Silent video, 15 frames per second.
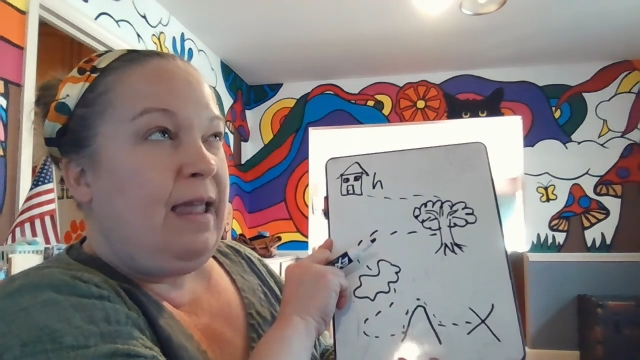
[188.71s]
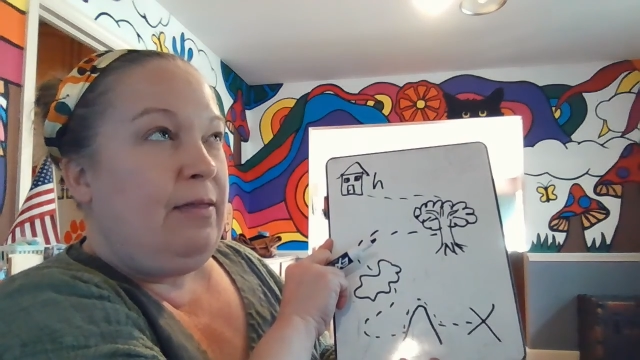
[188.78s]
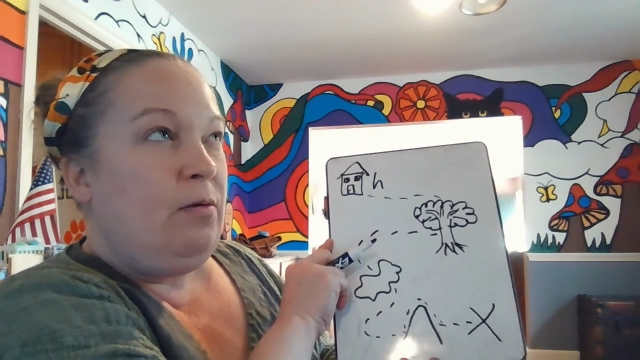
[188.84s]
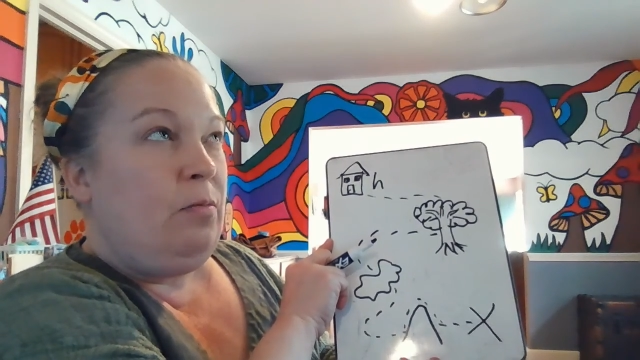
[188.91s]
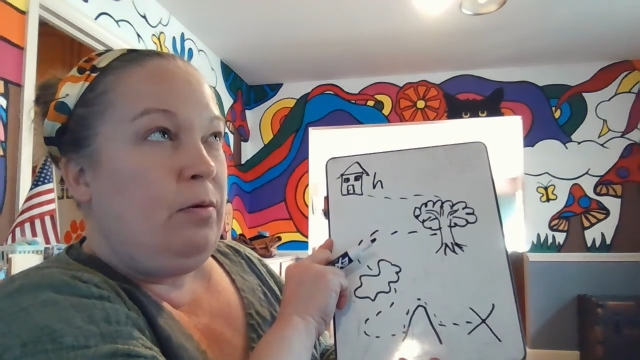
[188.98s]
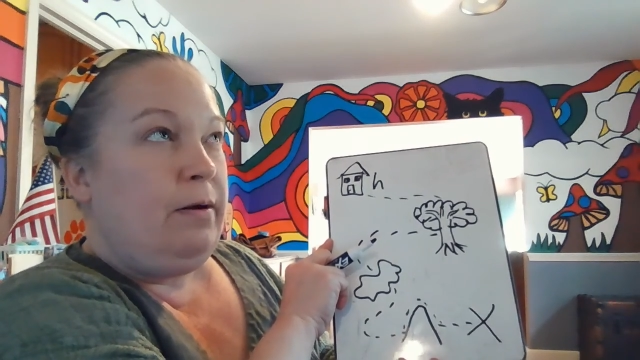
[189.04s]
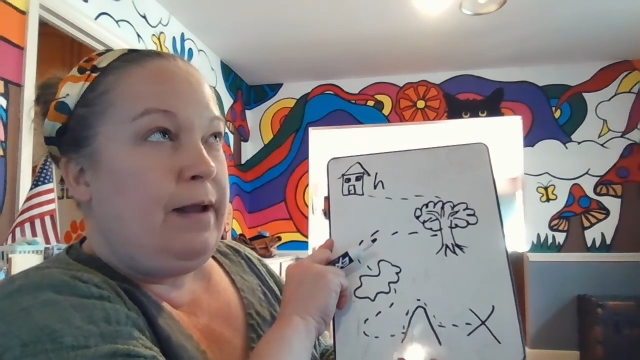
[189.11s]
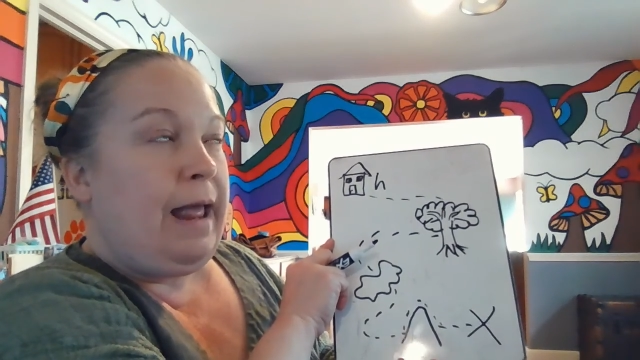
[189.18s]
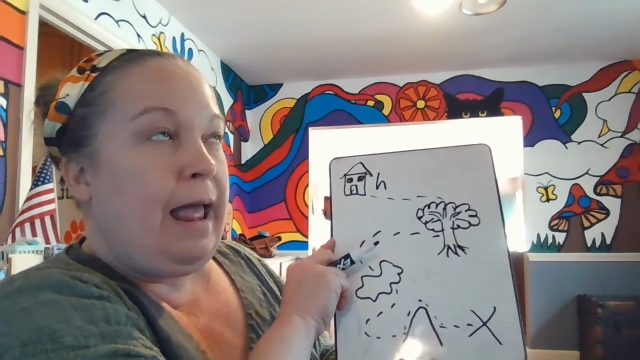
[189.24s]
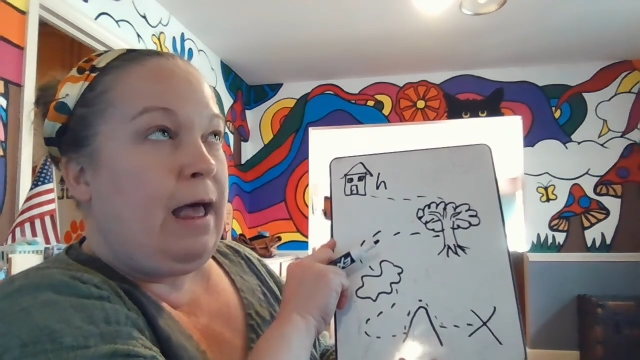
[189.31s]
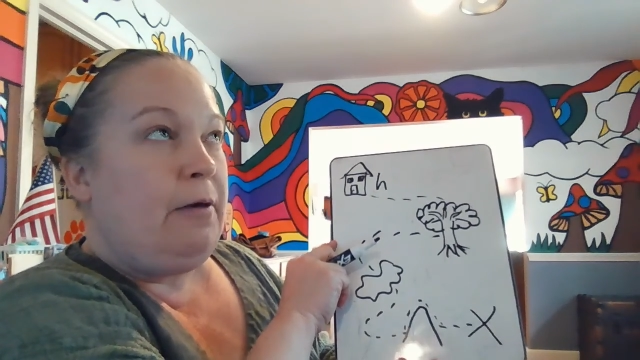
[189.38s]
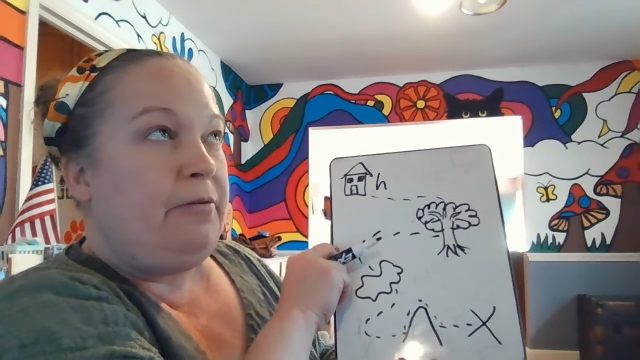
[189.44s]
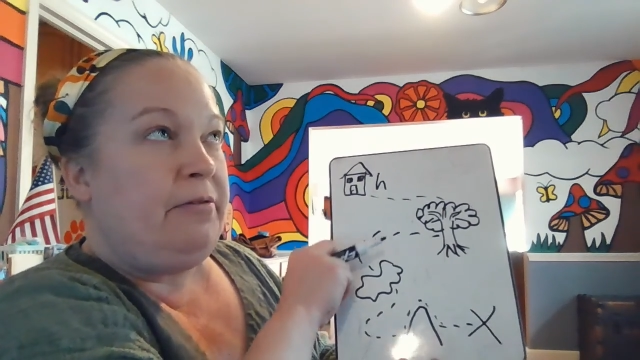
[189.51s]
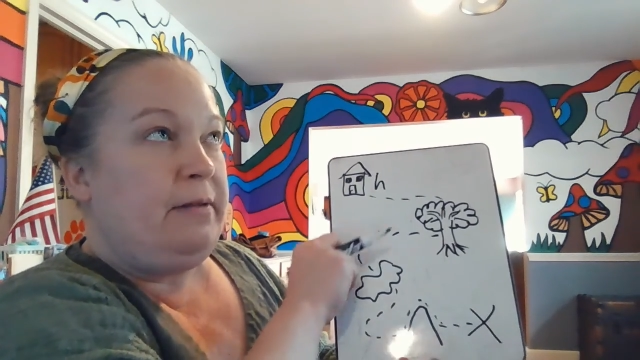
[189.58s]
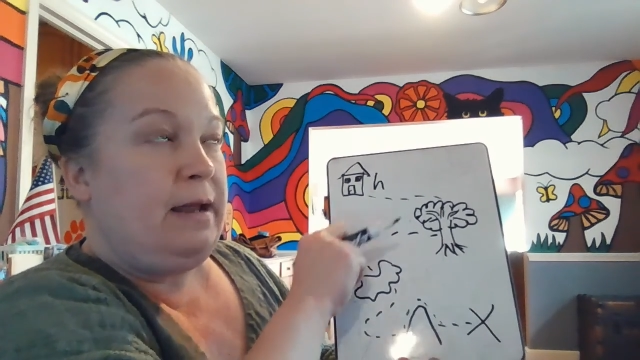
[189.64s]
the word
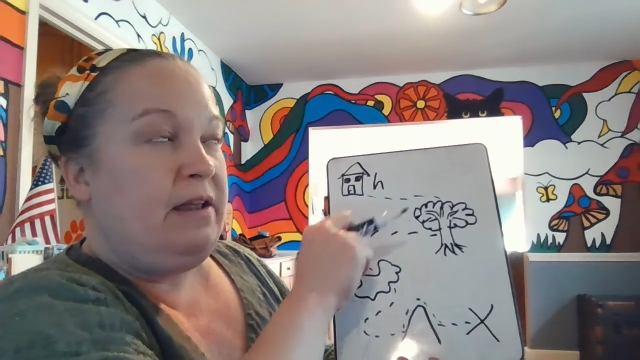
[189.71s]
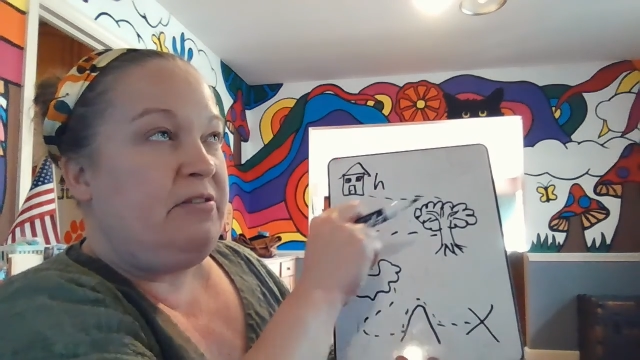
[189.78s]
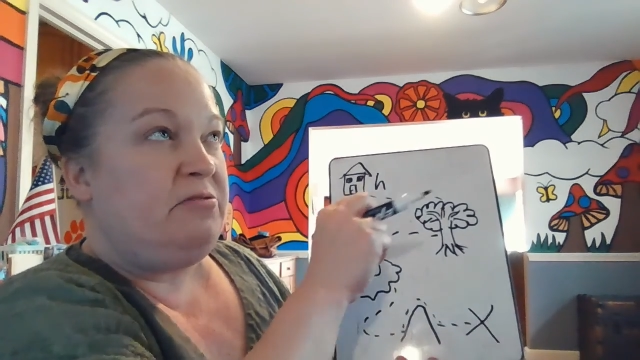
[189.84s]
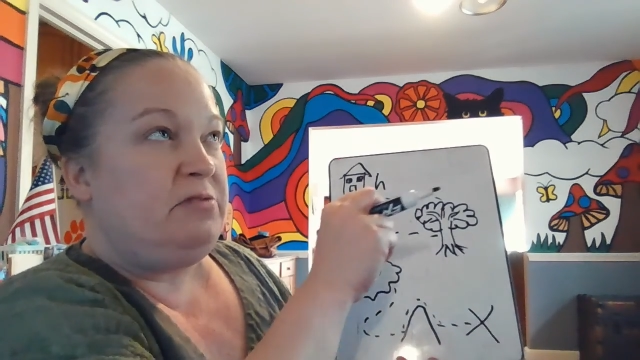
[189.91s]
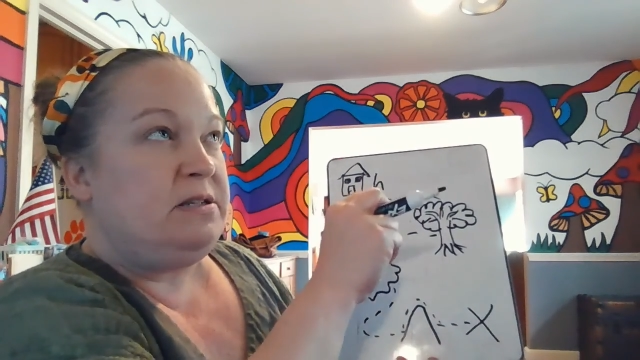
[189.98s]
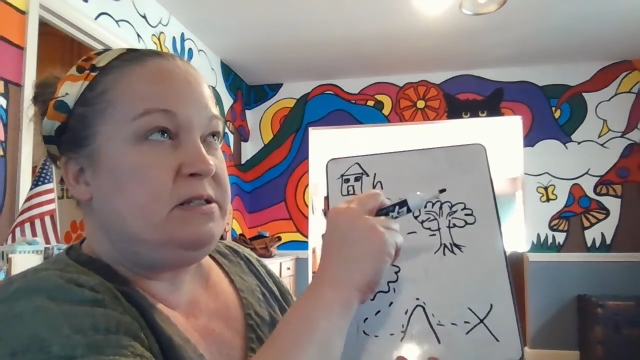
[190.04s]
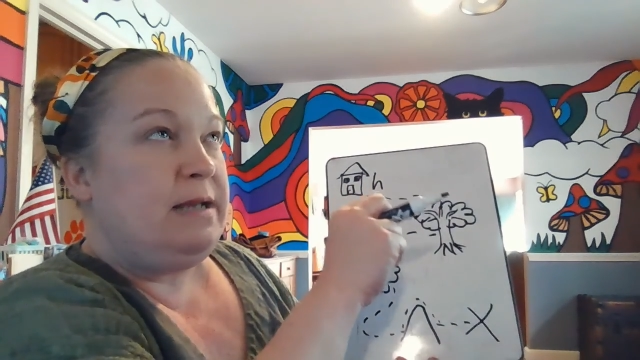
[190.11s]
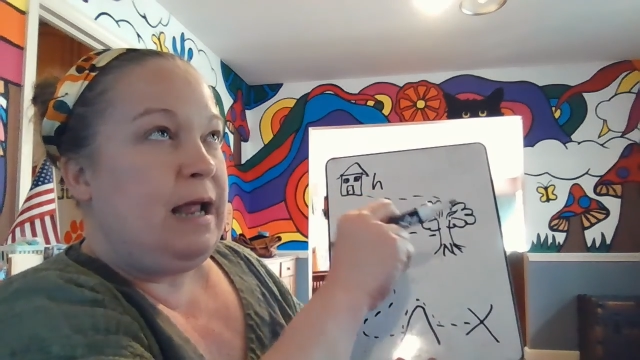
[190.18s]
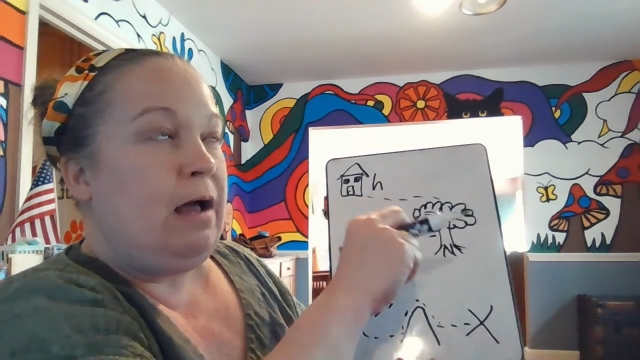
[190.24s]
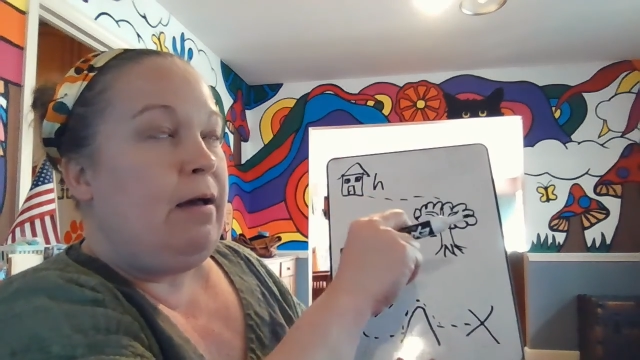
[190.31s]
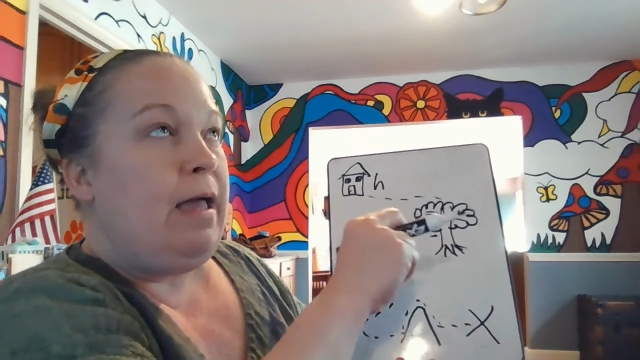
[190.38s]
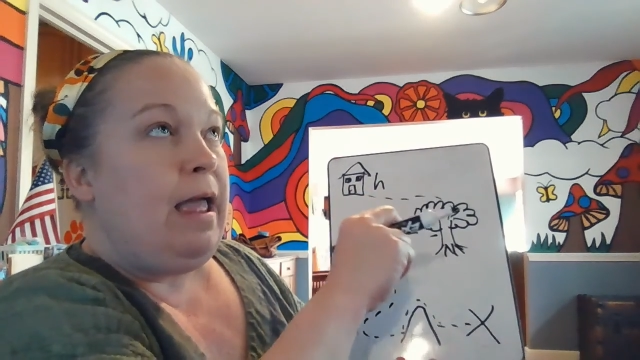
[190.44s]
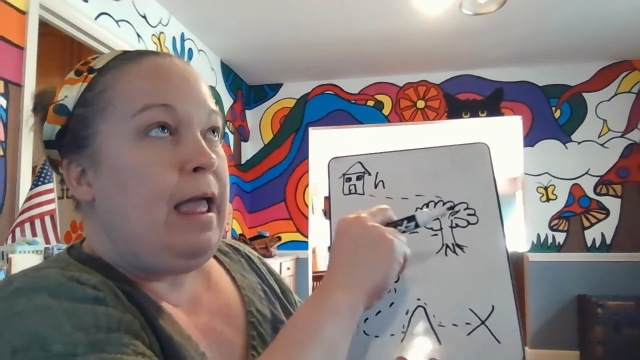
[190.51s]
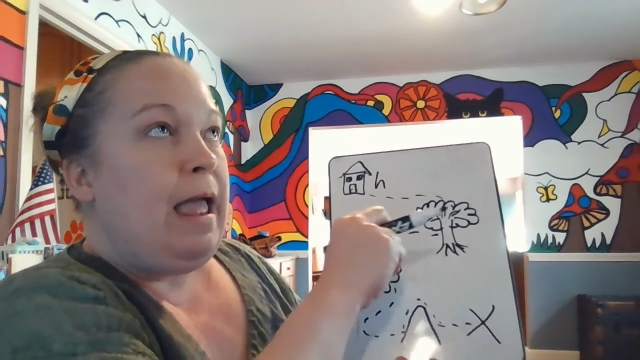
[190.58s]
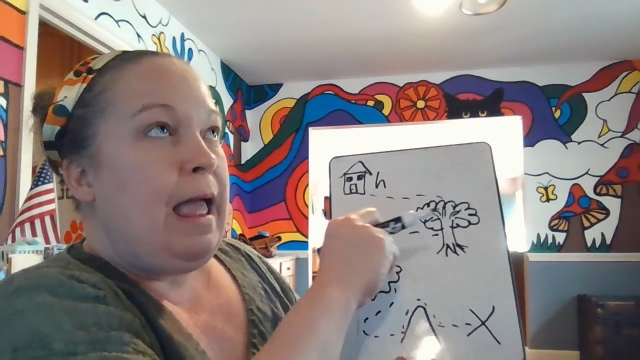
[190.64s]
house and I stretch it out,
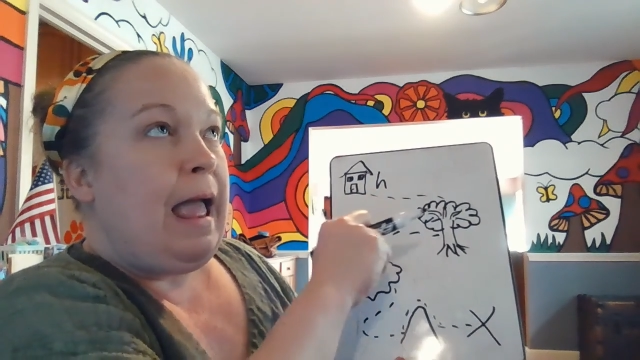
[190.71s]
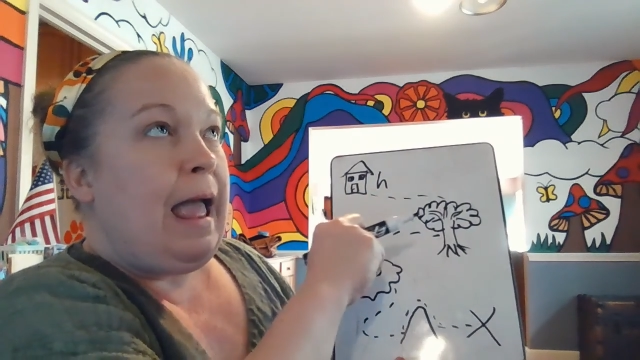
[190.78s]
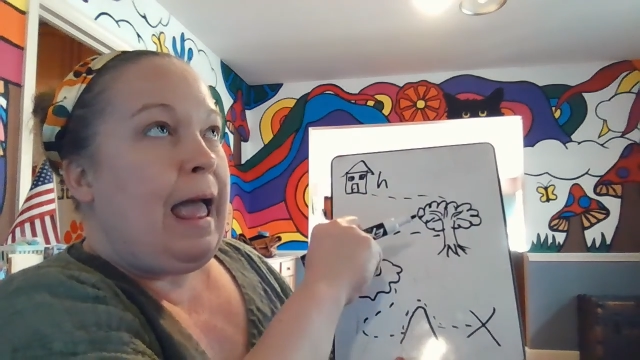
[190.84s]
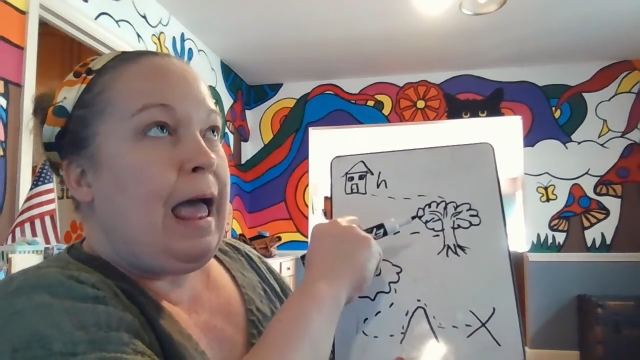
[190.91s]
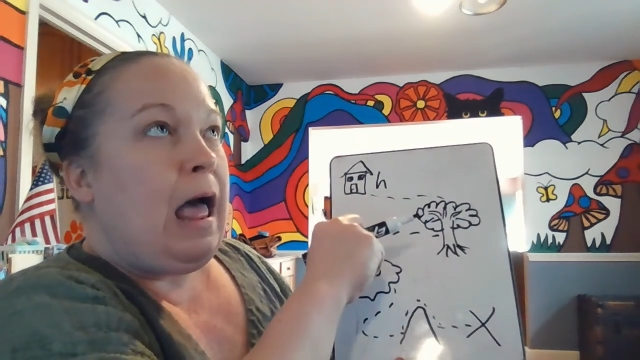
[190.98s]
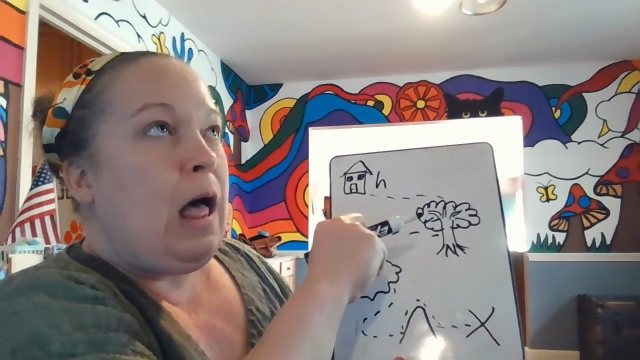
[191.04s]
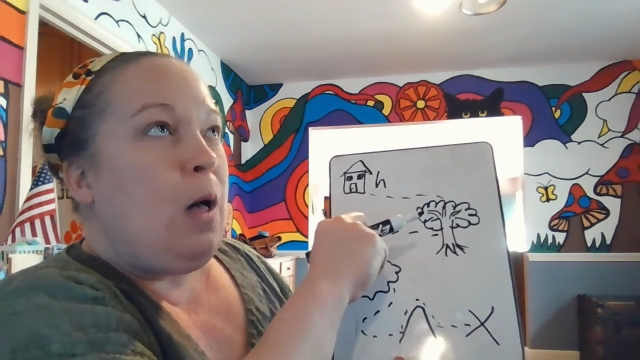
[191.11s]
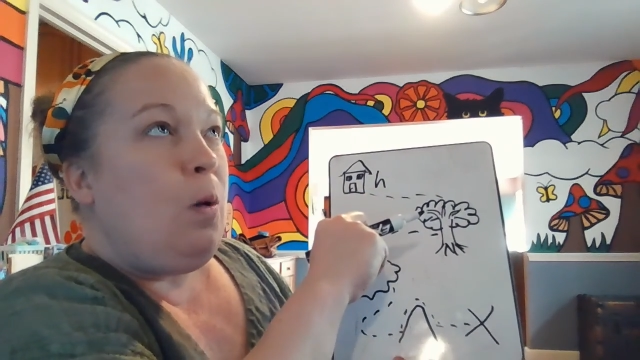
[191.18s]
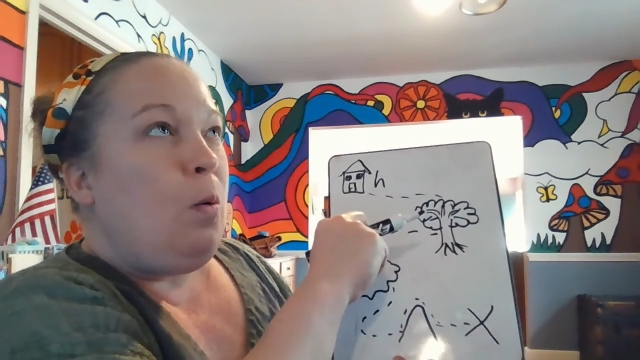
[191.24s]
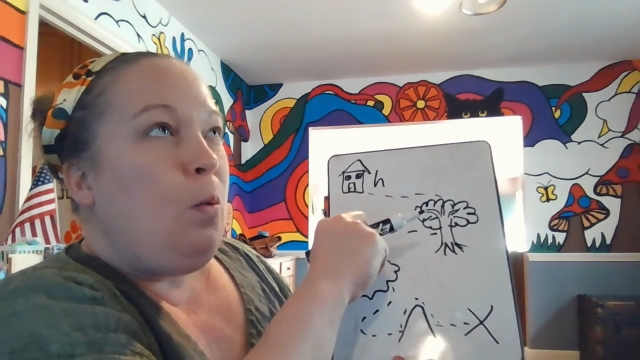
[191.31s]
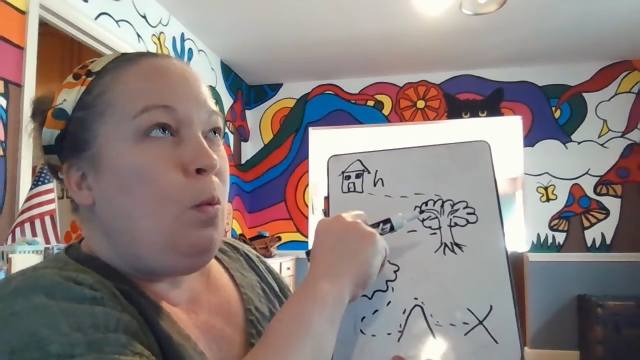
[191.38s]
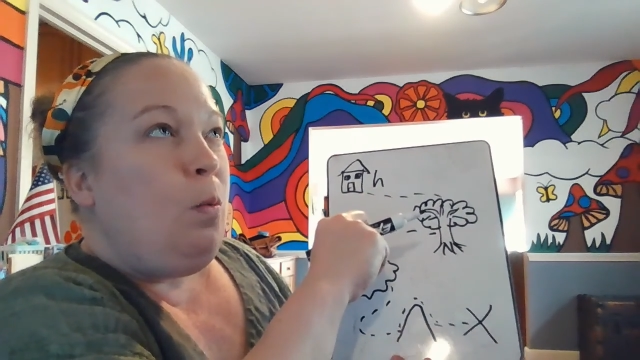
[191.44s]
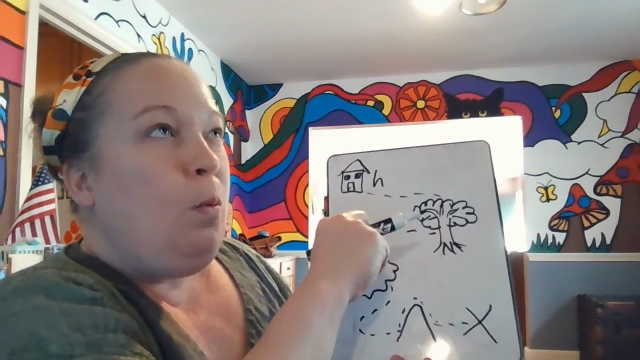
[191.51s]
how,